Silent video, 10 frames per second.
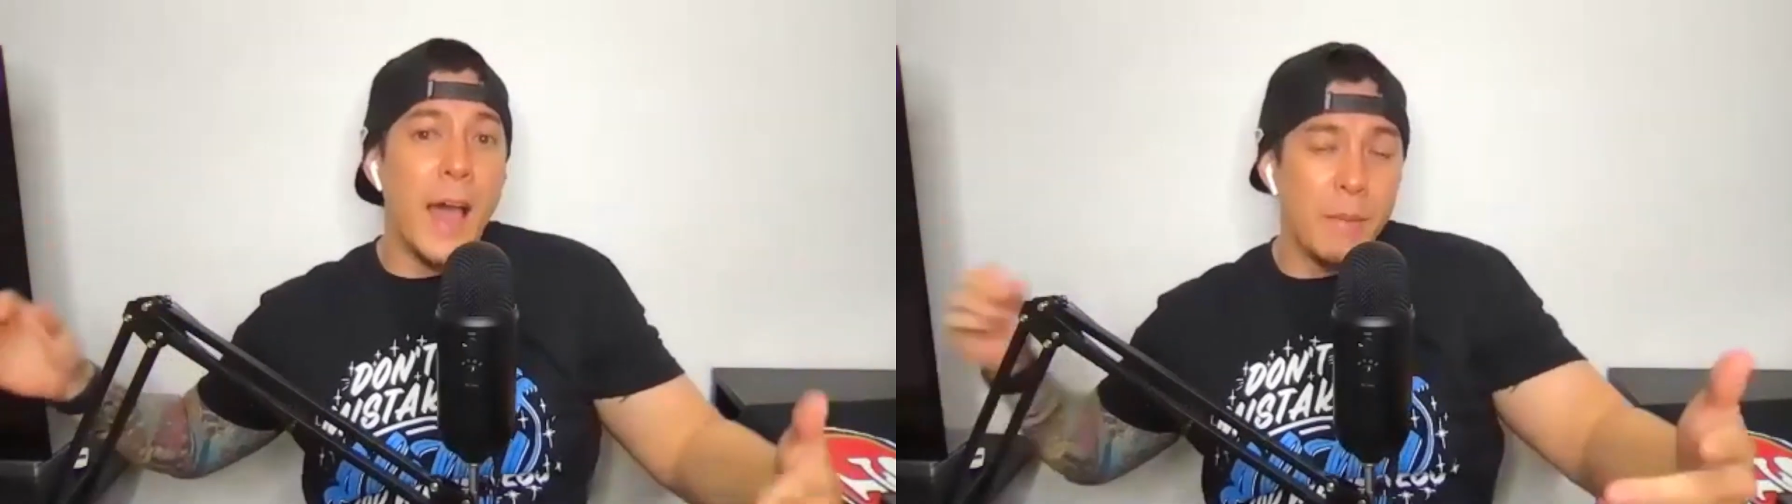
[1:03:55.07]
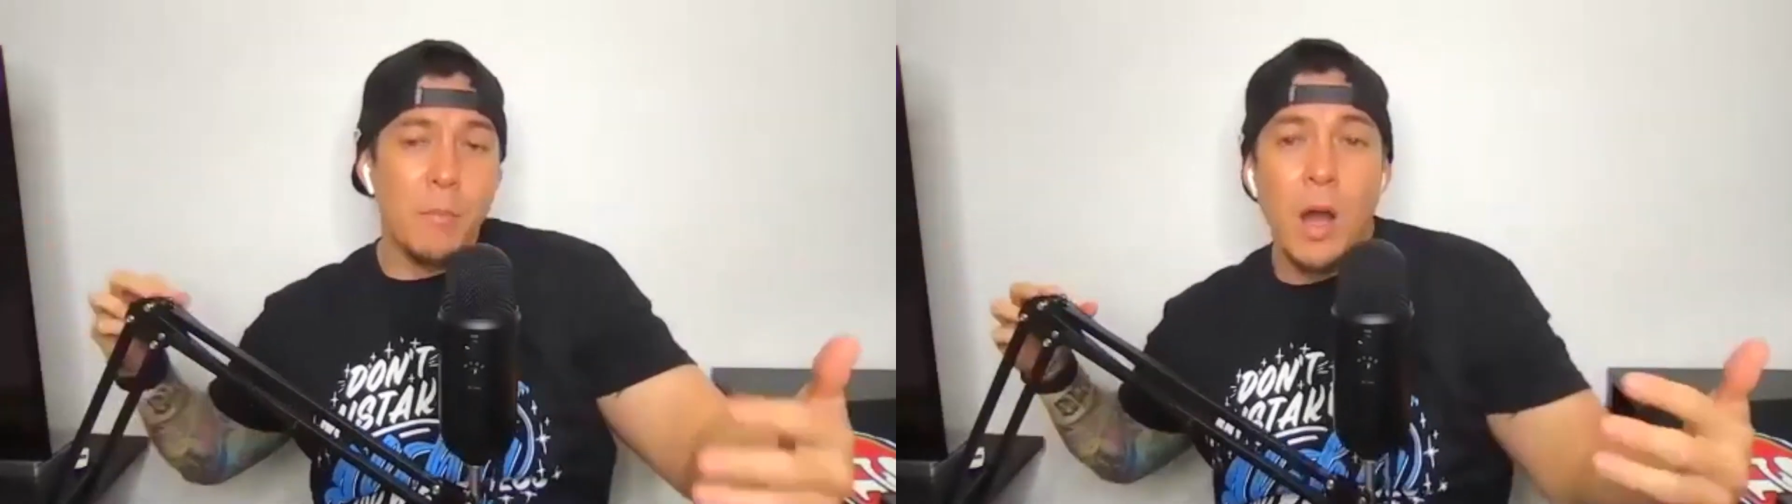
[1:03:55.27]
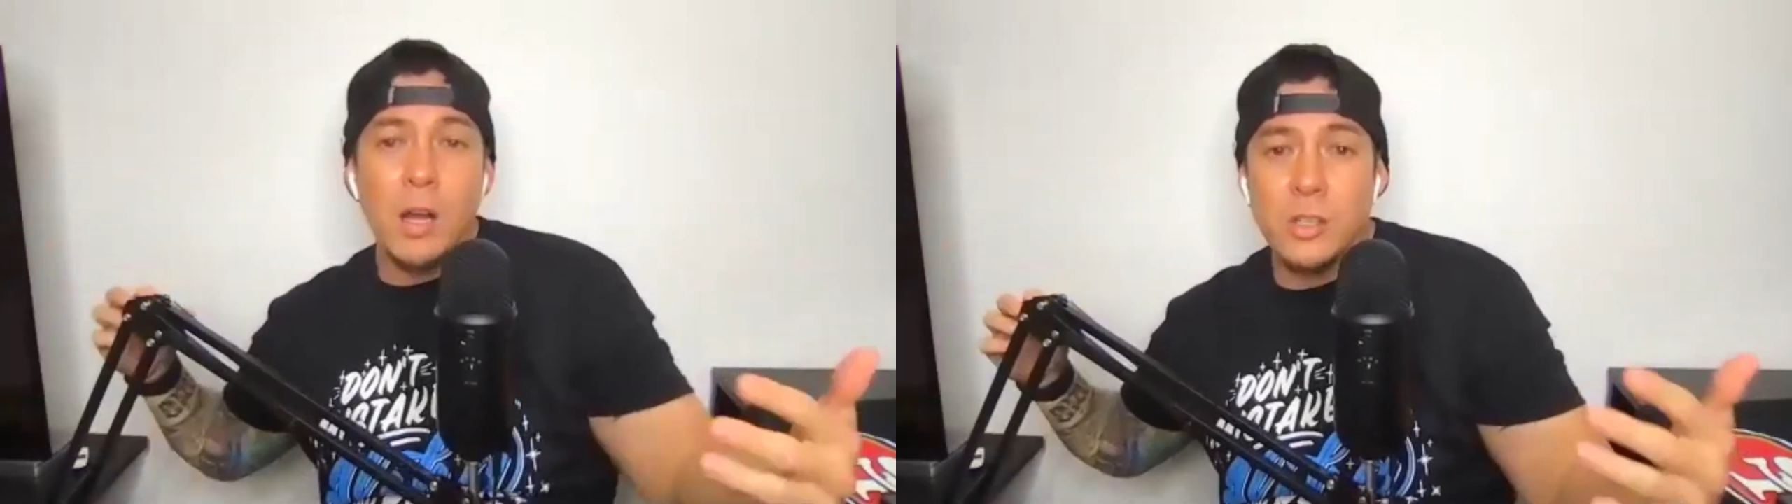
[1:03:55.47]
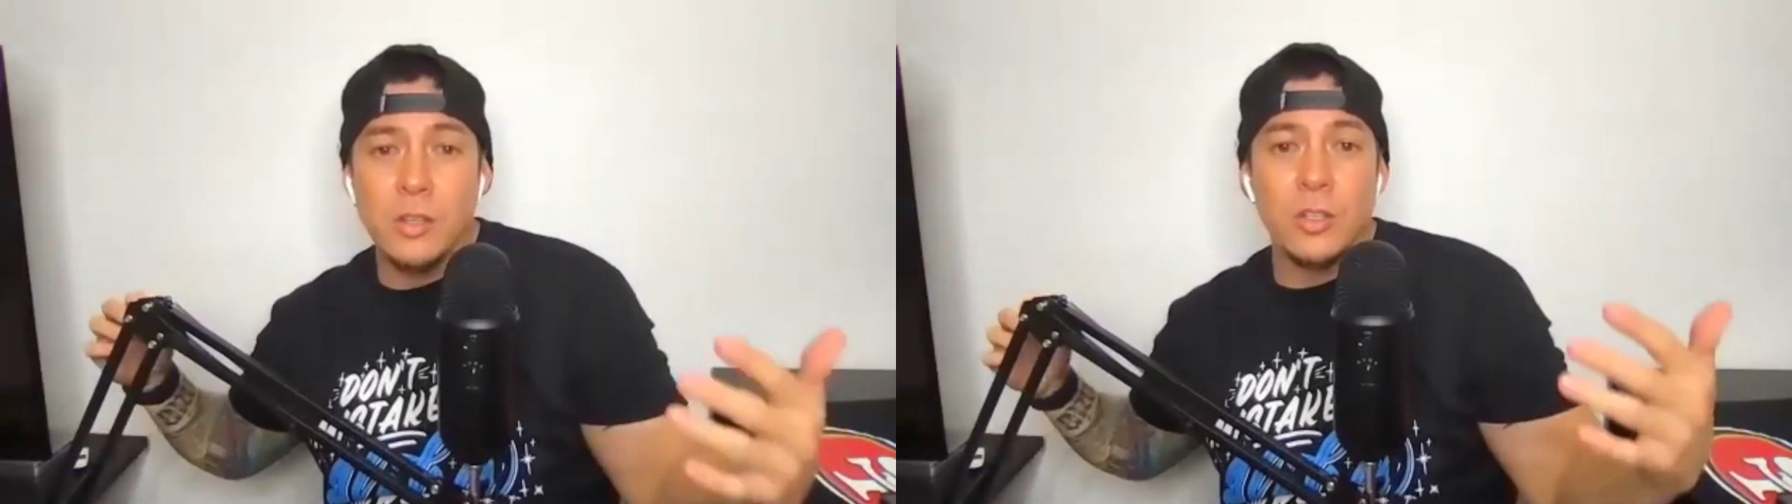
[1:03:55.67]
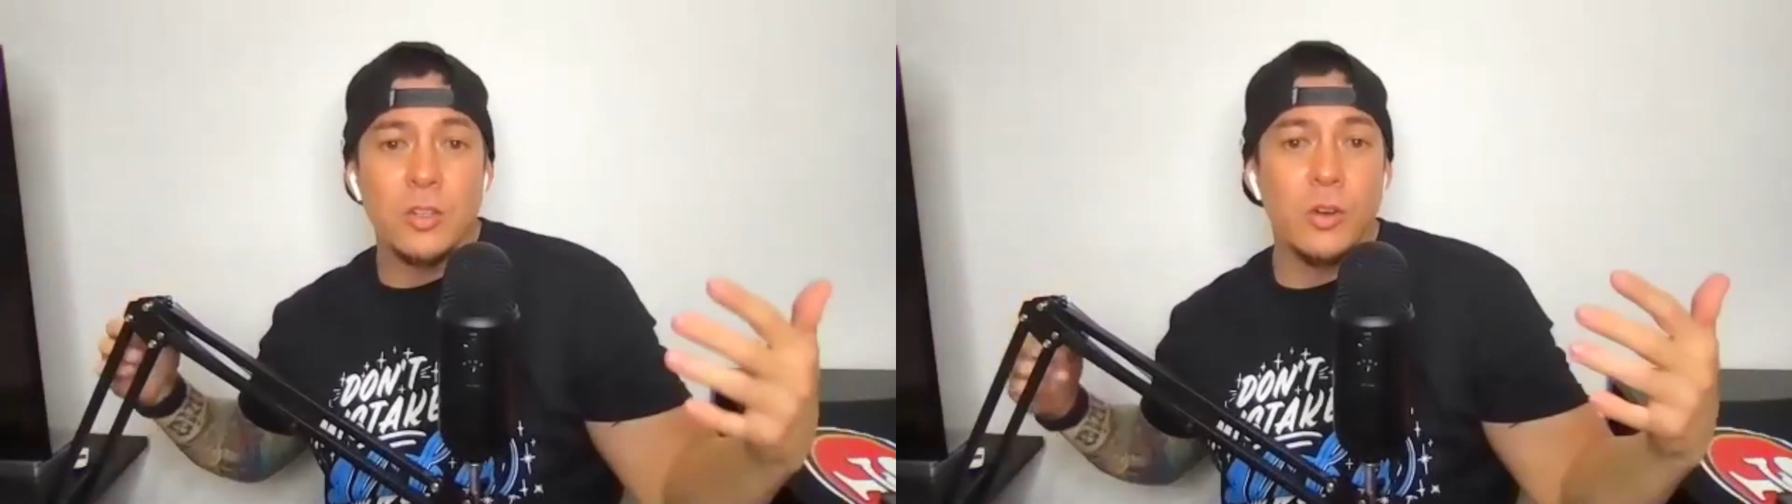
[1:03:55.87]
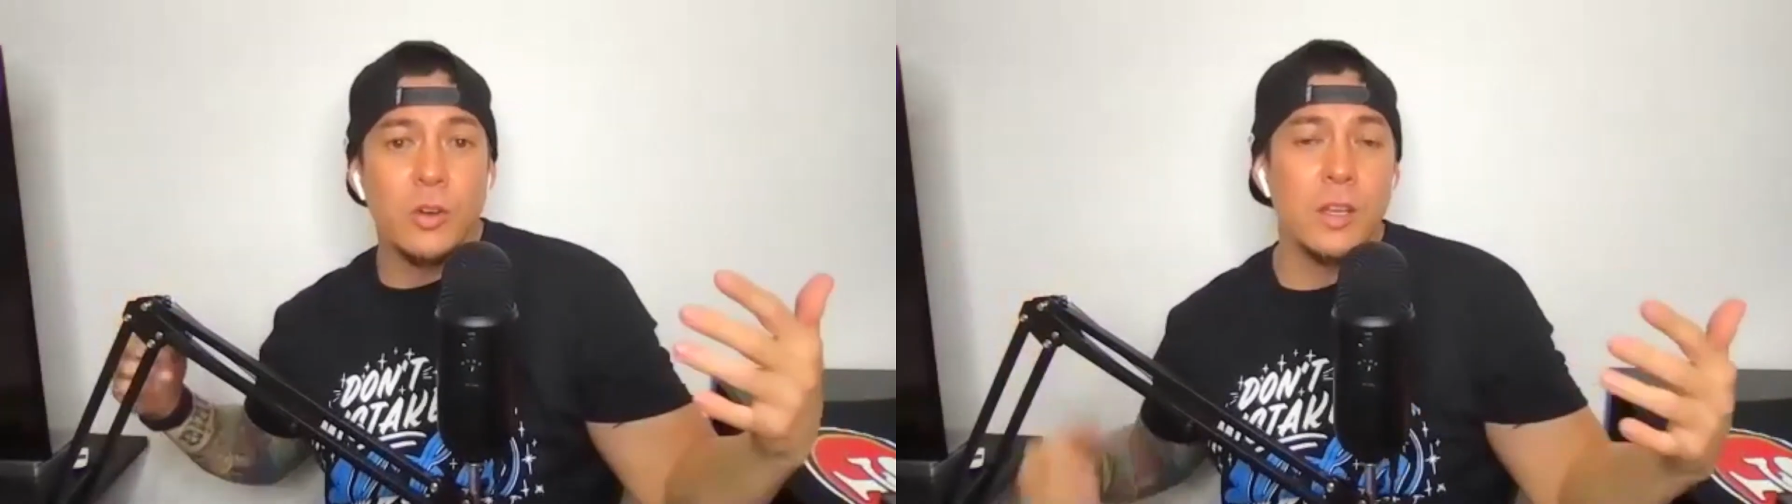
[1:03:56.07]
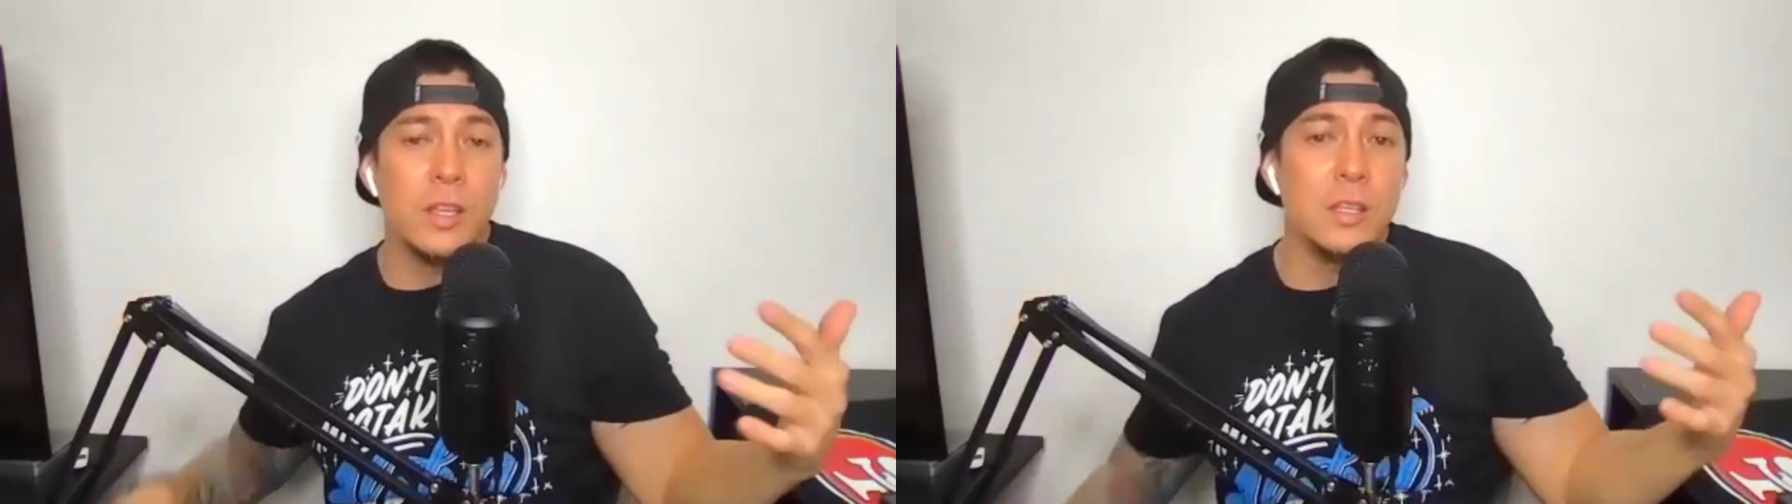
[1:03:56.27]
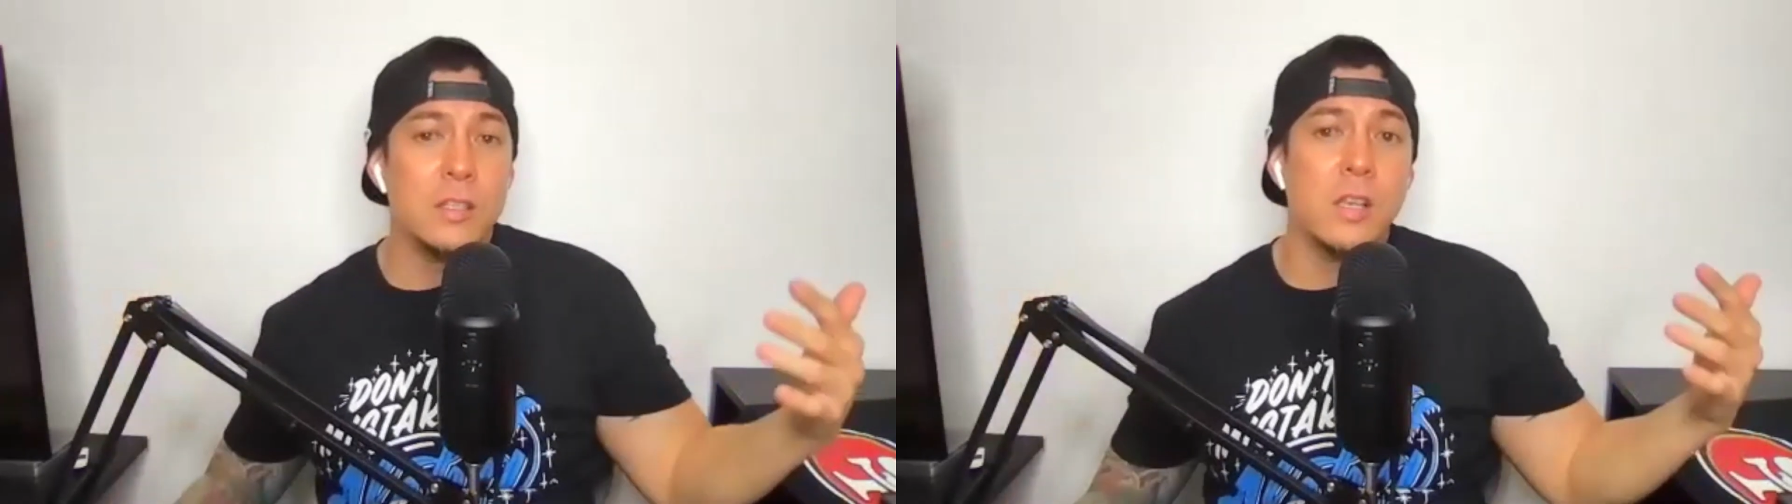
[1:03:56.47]
had Mox on the show, and
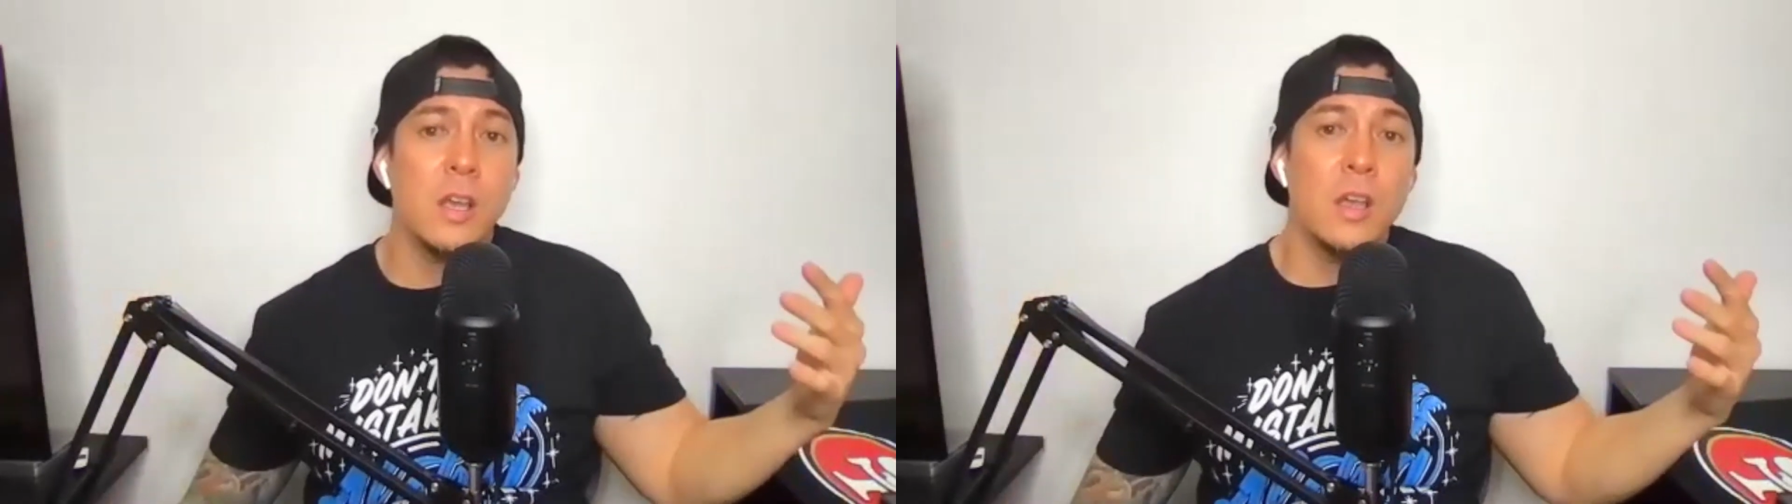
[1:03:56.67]
he's